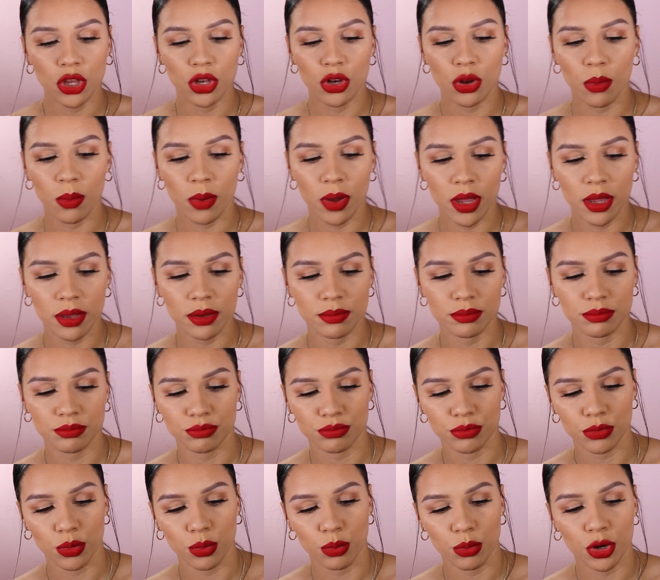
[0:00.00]
You know what?
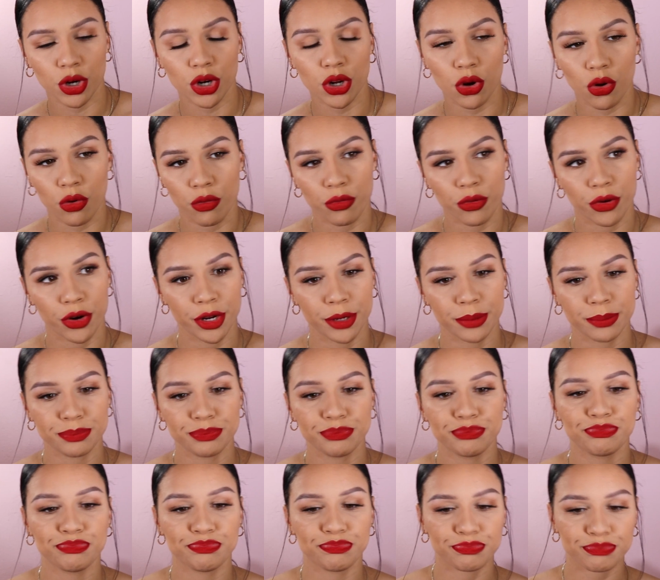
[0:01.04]
We're gonna go for it.
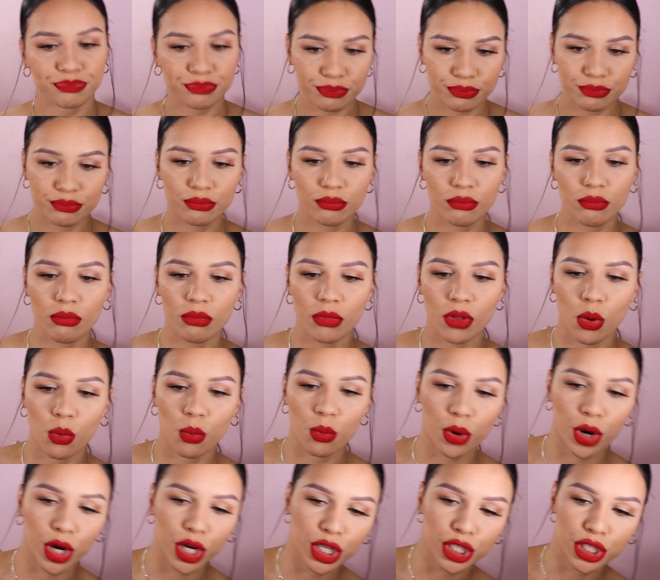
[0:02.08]

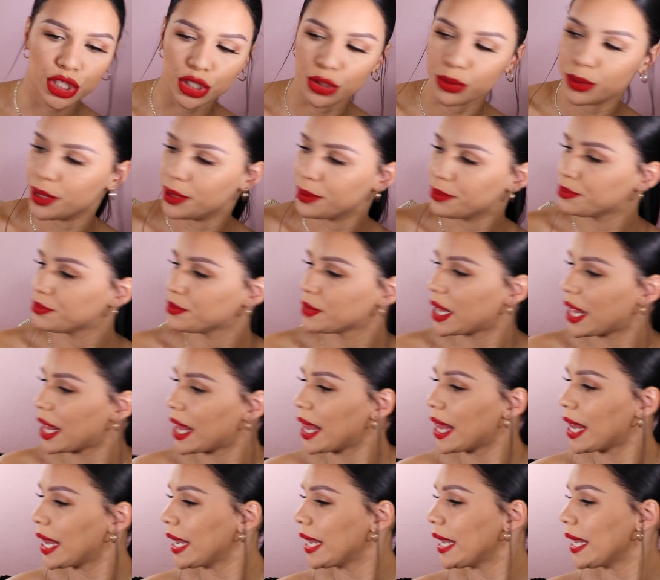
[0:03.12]
We're gonna do it.
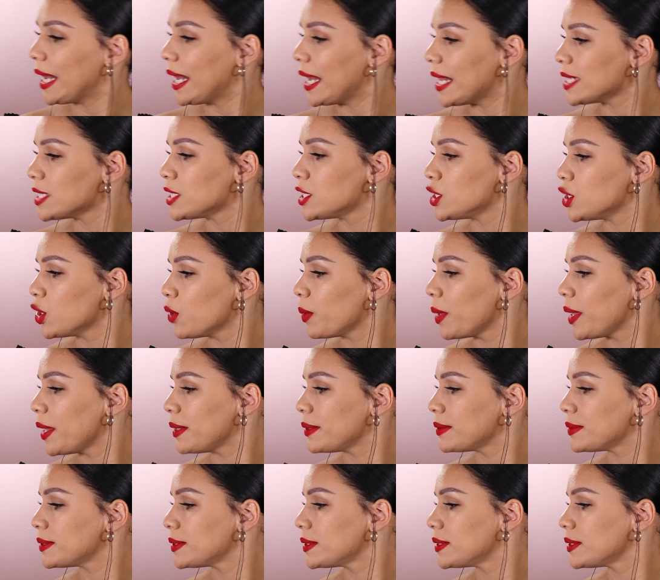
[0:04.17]
Let's do it.